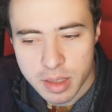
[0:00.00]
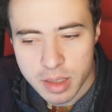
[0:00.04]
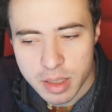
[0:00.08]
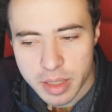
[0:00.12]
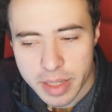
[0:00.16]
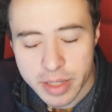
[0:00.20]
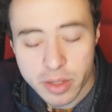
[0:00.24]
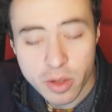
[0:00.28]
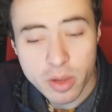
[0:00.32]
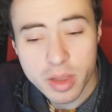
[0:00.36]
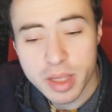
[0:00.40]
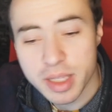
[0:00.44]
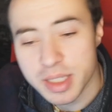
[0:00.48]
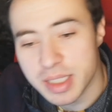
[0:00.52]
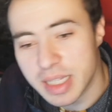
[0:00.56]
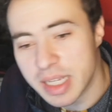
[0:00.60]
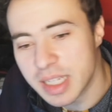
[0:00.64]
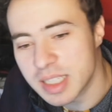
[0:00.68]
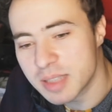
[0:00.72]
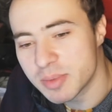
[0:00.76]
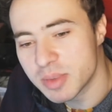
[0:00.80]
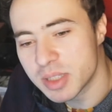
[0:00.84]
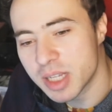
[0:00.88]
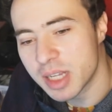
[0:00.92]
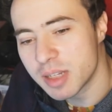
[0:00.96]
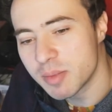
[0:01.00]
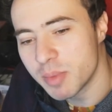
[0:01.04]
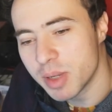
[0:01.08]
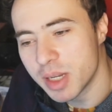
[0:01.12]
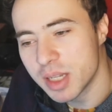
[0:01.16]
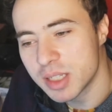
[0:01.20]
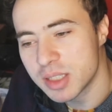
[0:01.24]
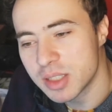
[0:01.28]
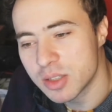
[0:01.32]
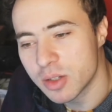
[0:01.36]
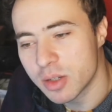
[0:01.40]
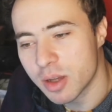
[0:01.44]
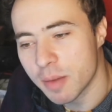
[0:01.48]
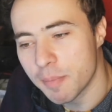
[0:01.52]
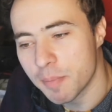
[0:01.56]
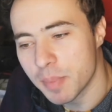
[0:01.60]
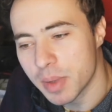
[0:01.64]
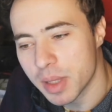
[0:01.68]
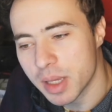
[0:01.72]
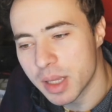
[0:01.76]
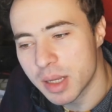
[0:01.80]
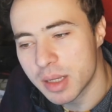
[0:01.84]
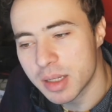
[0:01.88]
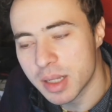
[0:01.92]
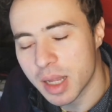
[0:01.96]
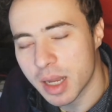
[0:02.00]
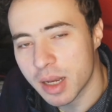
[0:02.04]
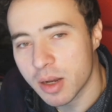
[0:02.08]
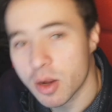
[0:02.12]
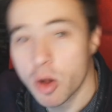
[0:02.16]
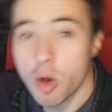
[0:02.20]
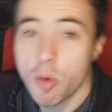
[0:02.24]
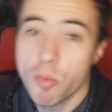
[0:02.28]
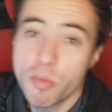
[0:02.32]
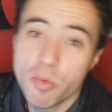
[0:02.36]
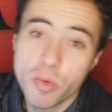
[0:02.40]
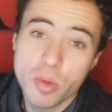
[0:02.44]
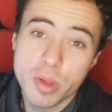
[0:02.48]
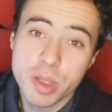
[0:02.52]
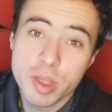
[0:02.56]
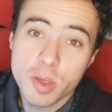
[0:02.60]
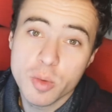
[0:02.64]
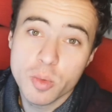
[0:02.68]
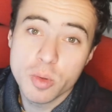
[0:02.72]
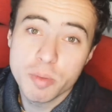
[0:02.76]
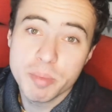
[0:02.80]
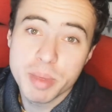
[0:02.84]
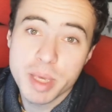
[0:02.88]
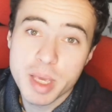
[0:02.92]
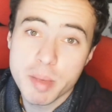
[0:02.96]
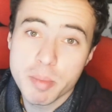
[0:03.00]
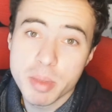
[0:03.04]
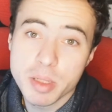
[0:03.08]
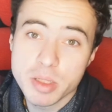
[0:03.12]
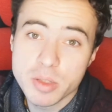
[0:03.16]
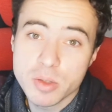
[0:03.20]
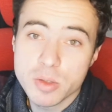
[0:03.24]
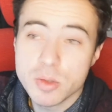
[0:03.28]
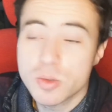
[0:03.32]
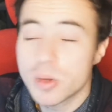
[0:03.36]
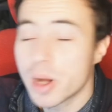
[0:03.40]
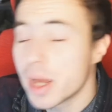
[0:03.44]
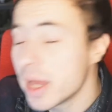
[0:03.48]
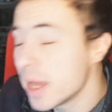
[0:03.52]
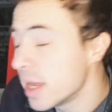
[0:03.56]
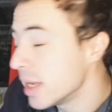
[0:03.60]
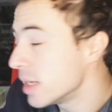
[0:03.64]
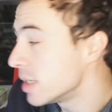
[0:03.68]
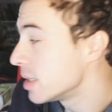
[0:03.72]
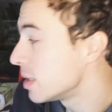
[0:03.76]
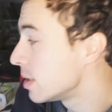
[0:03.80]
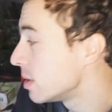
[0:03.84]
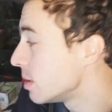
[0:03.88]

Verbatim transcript: It only takes 10 minutes to complete, and hopefully you will be able to try it.